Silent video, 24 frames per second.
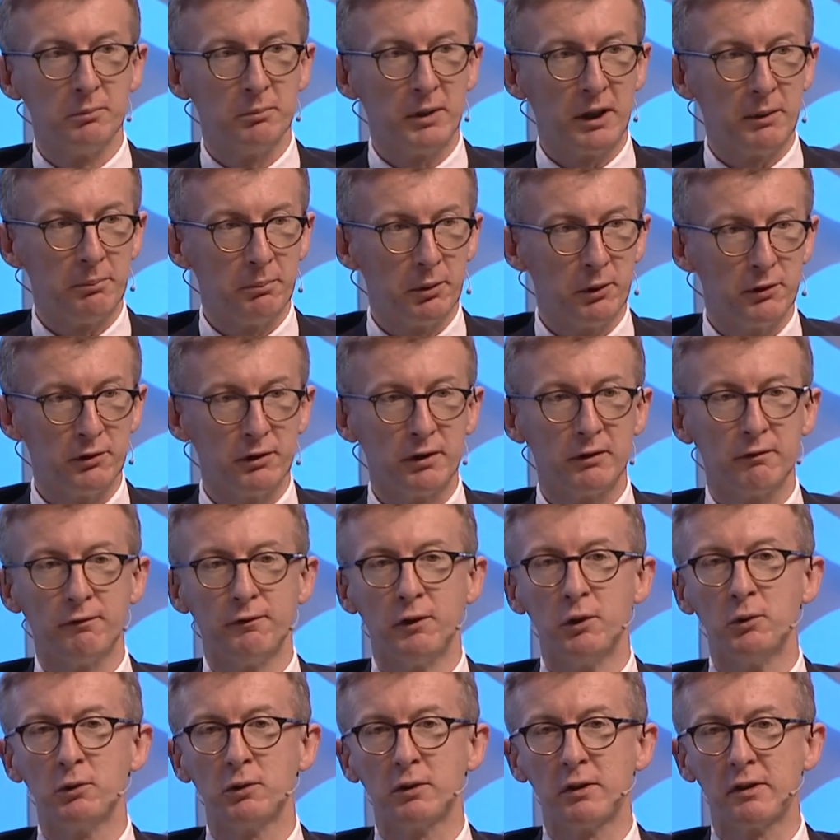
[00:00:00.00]
by putting
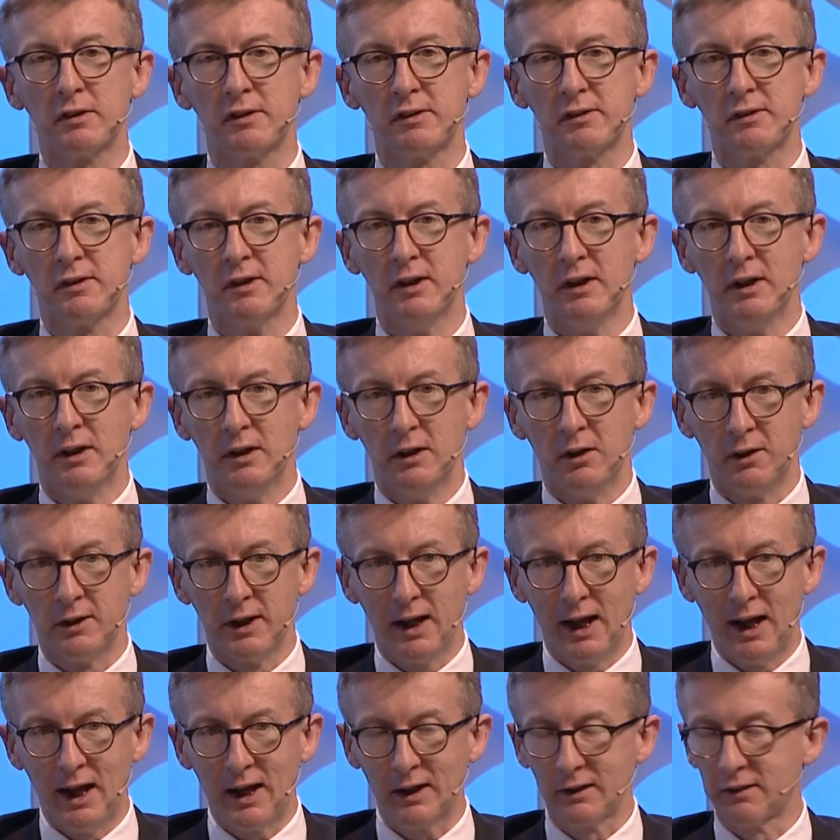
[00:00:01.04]
focus on
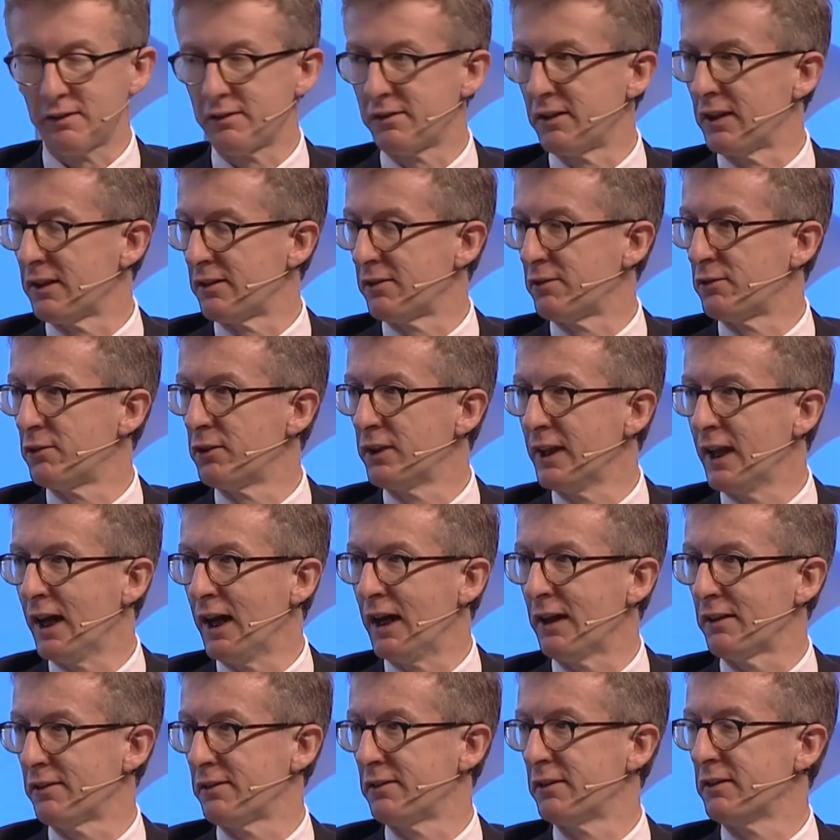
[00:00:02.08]
access to the
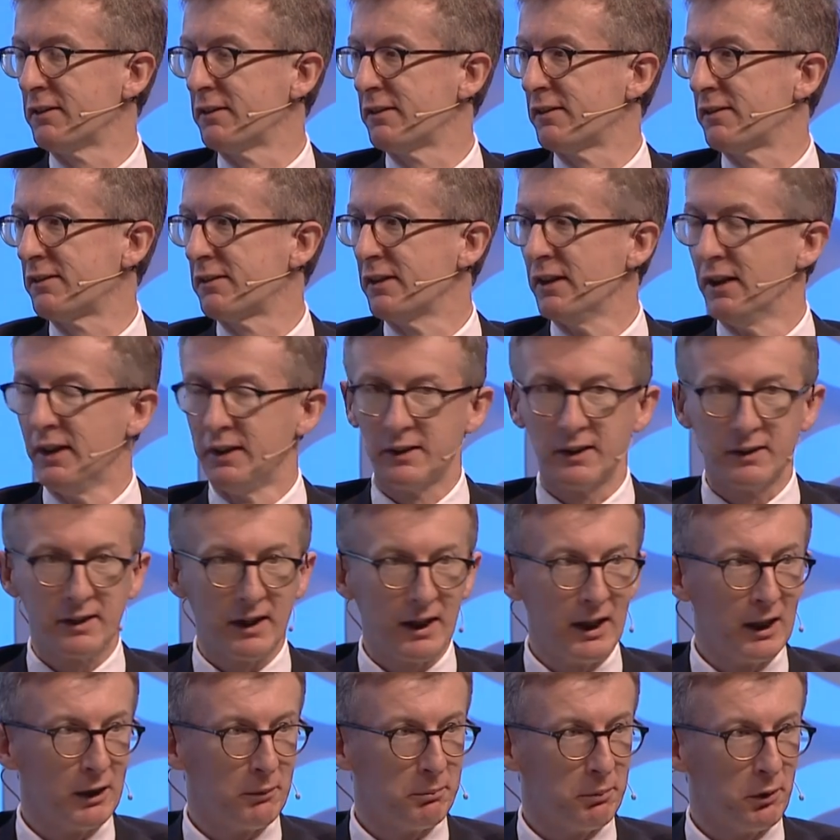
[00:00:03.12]
assets that
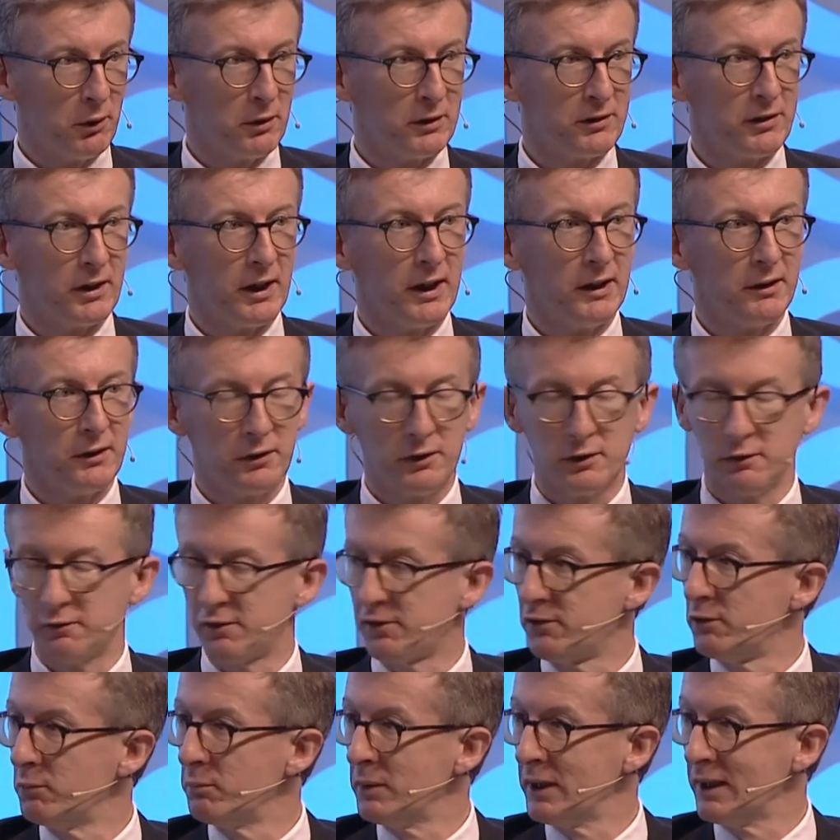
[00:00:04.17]
help alternatives
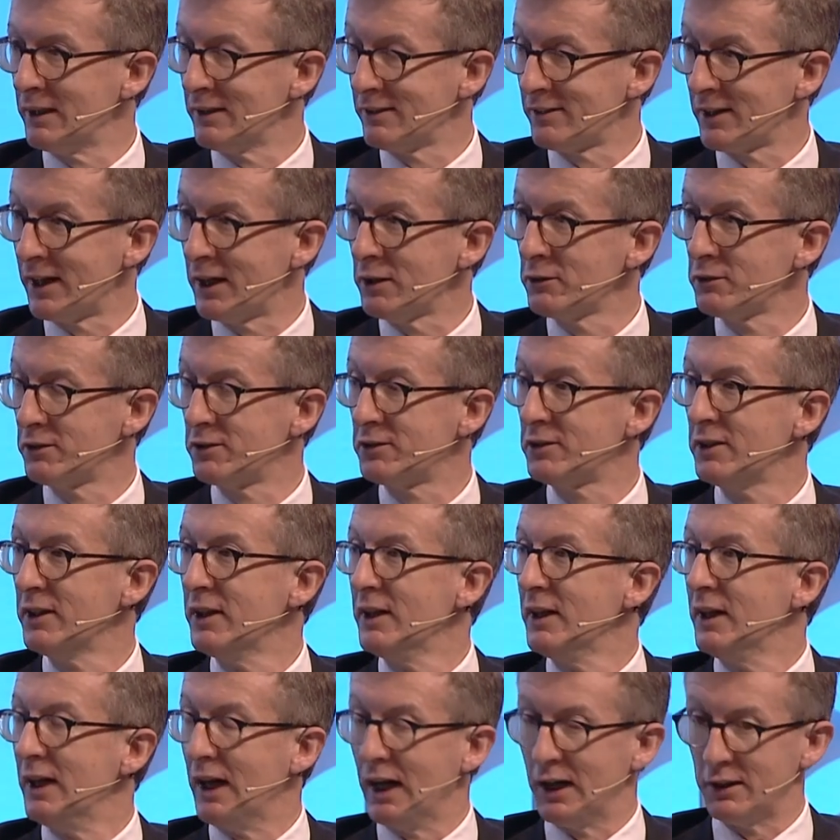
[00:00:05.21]
to build out
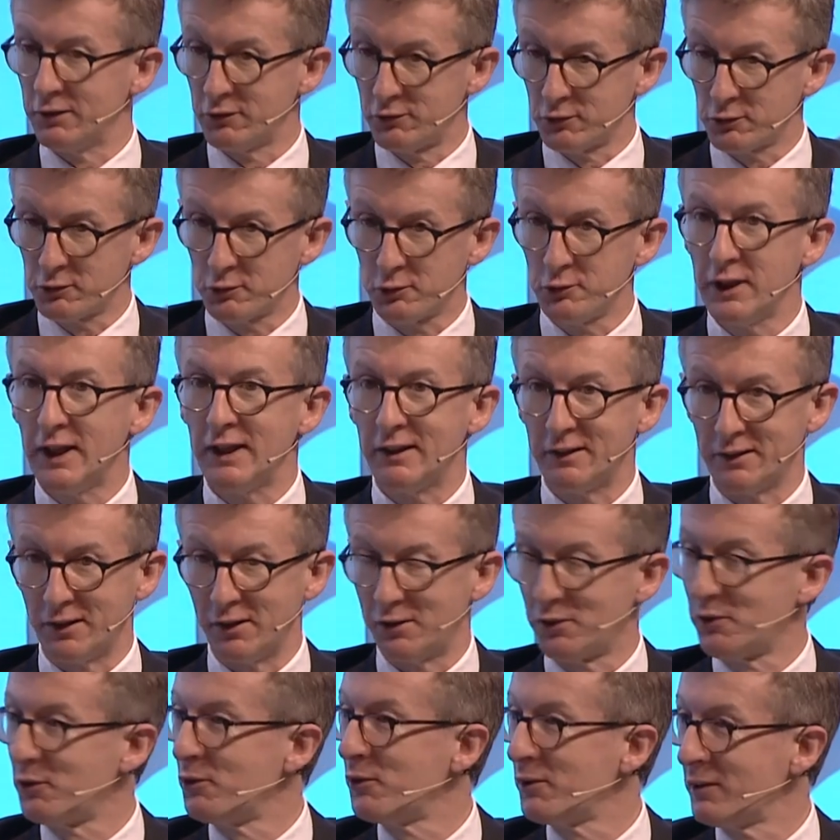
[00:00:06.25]
and to create the
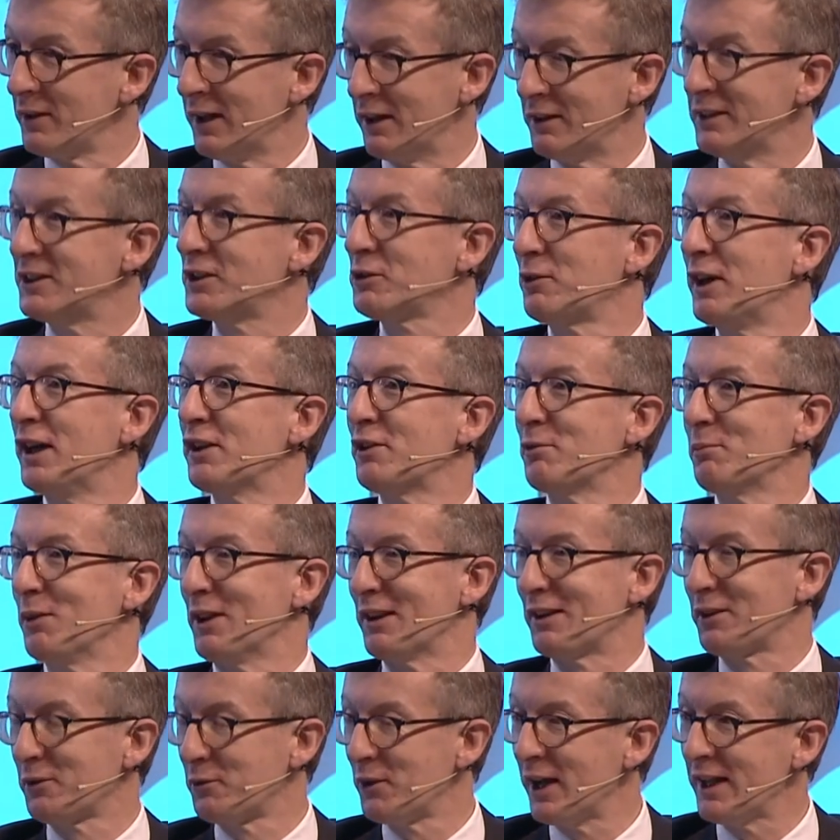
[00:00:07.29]
credible
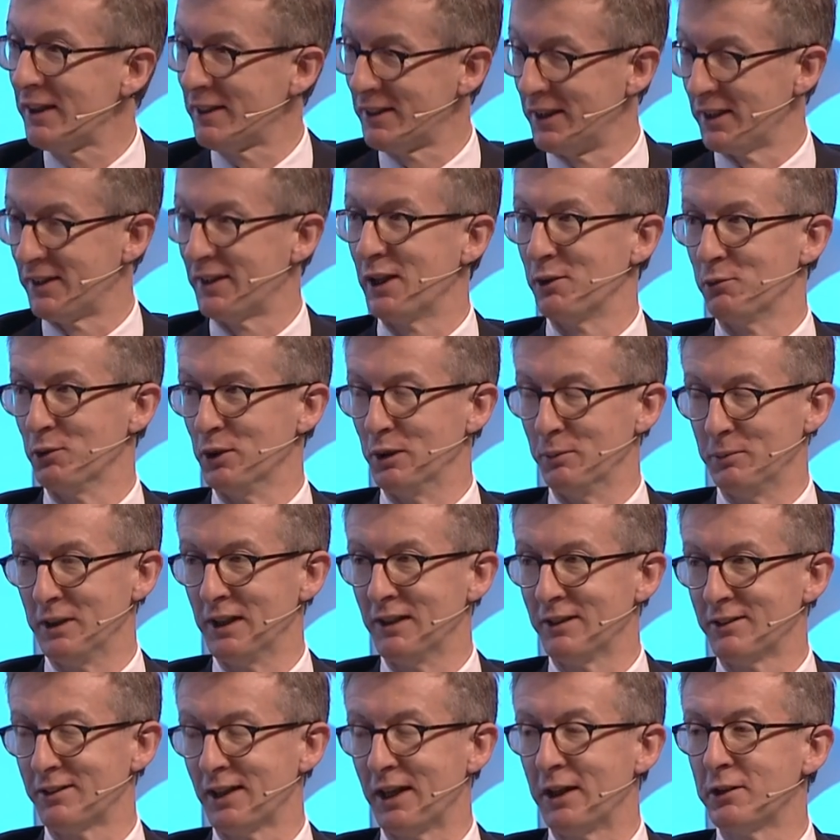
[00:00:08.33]
threat that they will
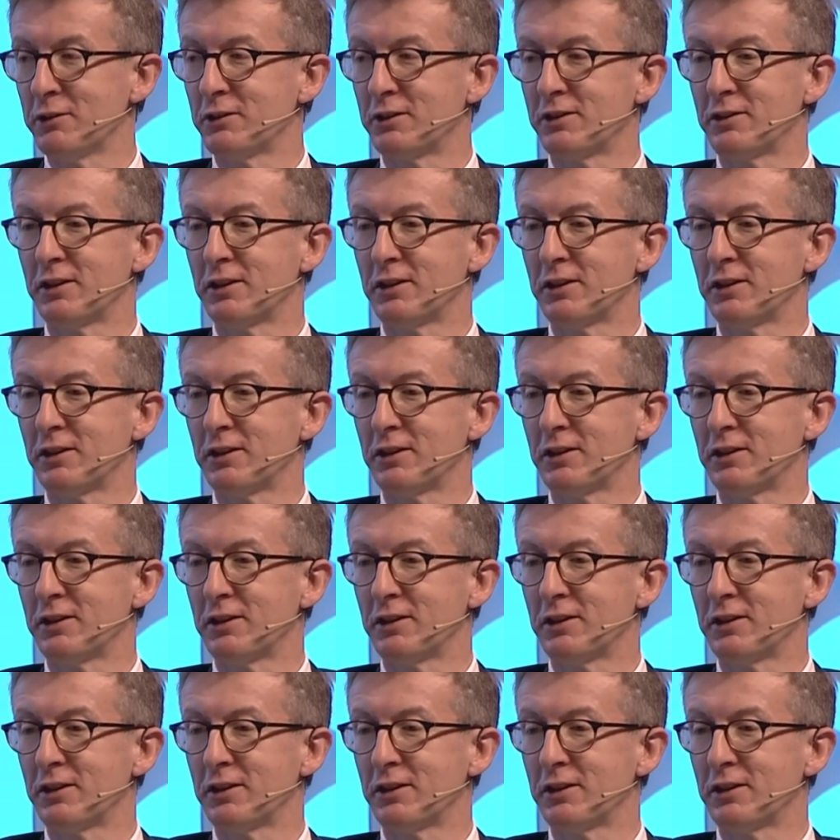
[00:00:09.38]
build out.